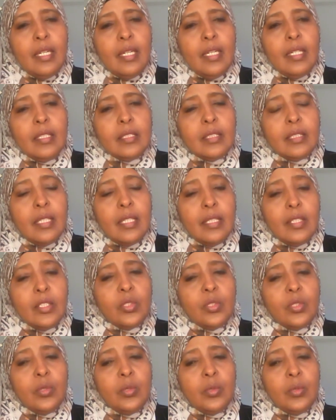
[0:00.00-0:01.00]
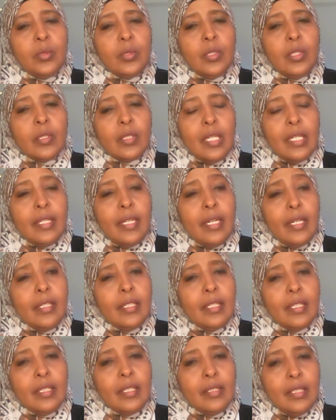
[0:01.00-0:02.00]
is an issue or an
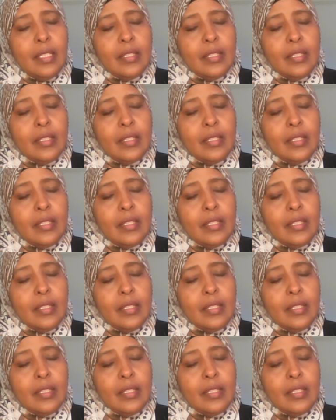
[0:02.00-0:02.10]
angle